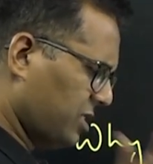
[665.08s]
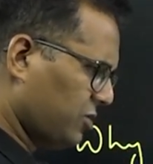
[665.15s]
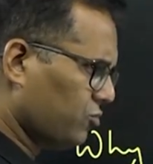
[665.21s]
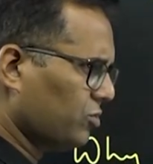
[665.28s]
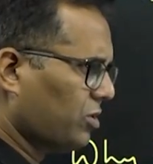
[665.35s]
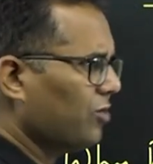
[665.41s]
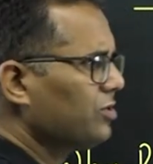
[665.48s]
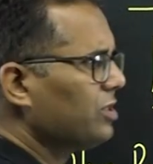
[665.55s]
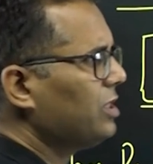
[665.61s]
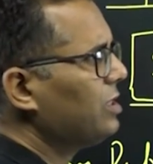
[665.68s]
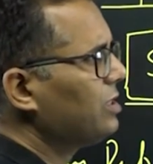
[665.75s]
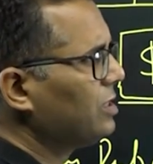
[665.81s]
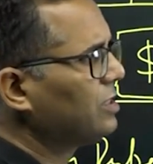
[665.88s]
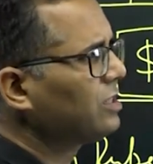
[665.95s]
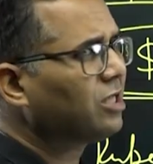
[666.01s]
in
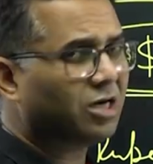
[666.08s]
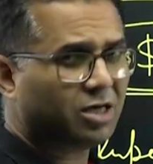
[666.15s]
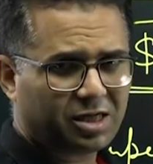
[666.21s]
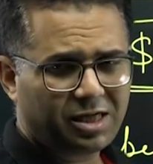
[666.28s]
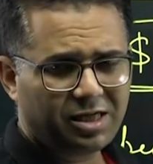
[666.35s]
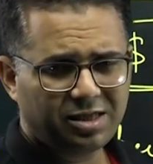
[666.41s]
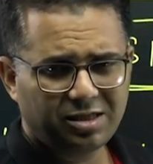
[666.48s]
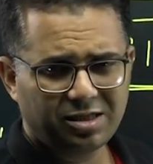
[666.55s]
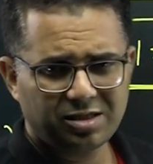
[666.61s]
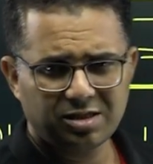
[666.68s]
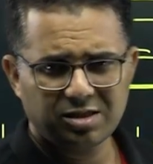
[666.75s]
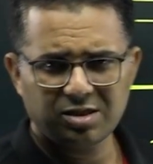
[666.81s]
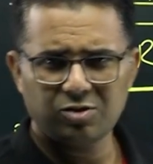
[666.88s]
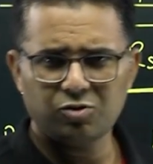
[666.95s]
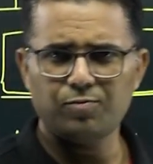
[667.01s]
2013,
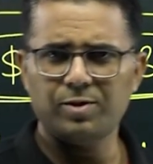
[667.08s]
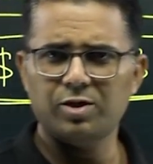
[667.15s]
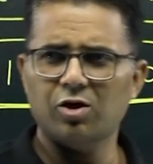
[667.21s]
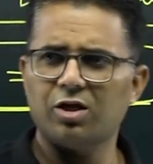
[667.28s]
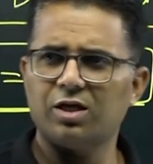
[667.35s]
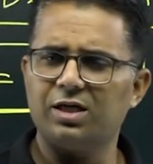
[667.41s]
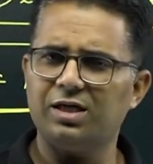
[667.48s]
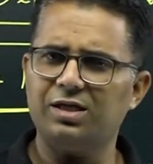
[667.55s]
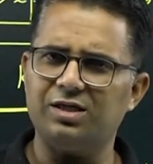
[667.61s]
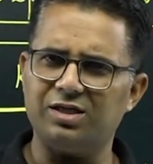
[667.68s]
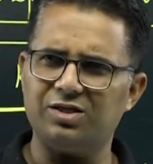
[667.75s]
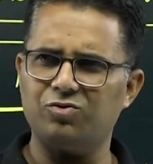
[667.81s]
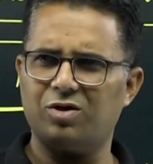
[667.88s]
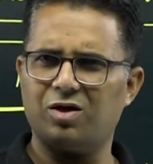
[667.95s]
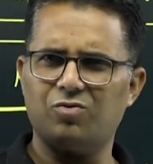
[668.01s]
rupee dollar rate
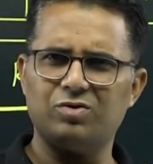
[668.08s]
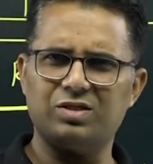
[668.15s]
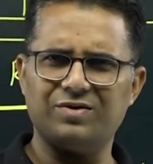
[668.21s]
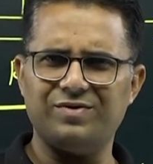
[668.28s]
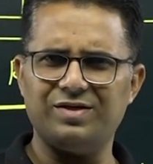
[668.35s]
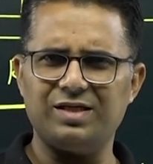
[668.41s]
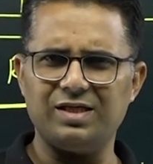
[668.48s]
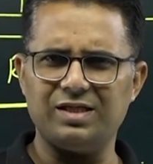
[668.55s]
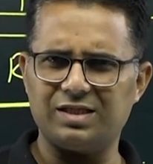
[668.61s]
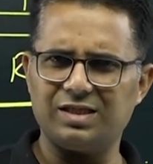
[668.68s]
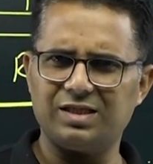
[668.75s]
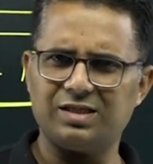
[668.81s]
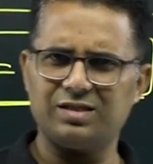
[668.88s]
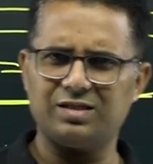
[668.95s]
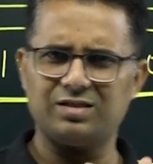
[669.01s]
touched to around
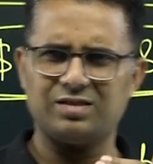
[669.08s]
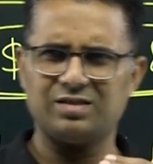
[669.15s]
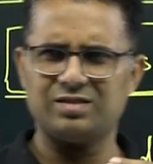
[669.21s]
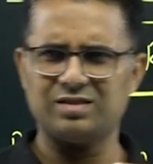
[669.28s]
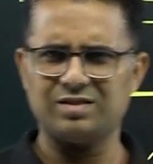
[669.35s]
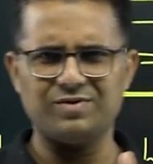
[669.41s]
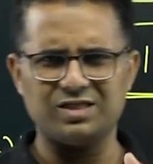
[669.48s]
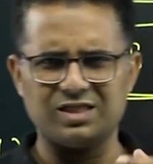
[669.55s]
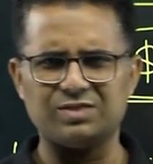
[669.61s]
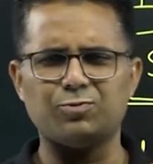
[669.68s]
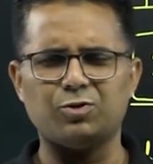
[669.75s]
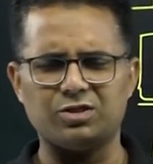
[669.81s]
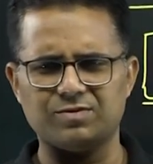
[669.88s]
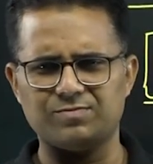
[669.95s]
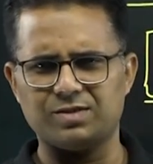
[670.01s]
76
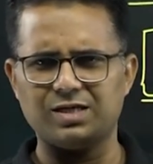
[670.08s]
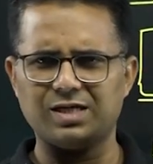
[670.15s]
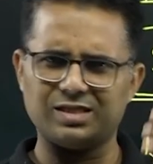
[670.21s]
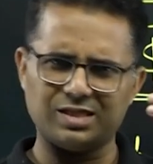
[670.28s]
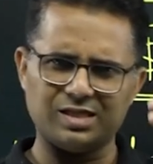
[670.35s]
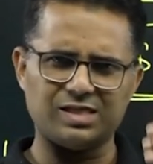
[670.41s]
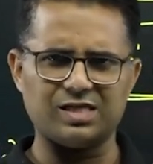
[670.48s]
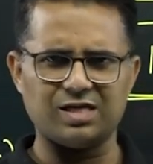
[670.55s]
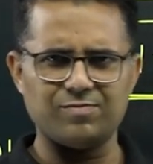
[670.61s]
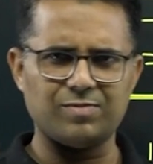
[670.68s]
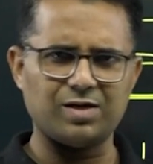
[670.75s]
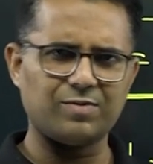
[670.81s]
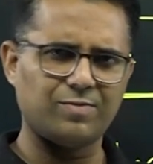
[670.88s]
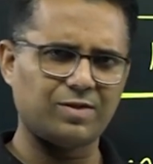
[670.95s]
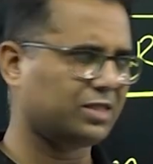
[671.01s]
point something, and then it came
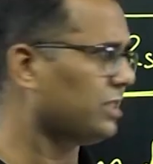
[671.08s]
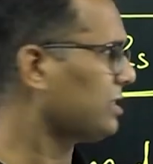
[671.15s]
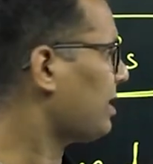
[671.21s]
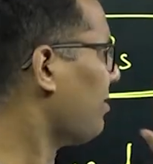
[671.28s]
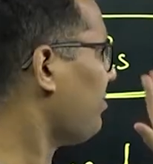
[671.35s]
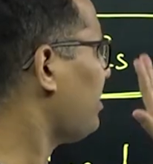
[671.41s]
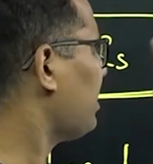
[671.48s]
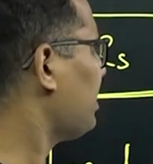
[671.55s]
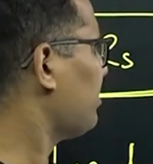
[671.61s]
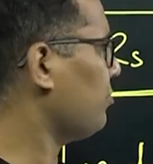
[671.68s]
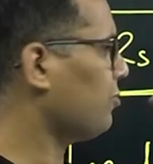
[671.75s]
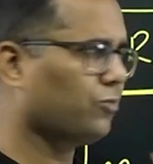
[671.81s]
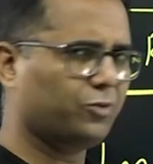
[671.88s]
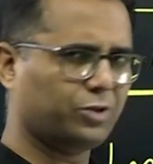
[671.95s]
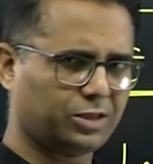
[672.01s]
back, but this time it has
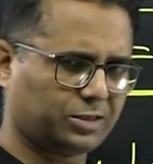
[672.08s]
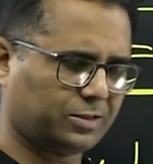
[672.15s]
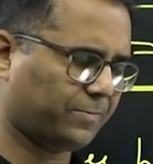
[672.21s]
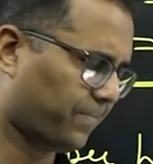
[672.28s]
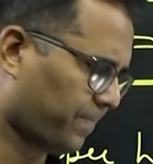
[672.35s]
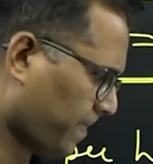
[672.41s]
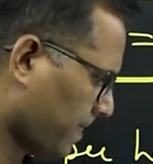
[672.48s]
moved to this,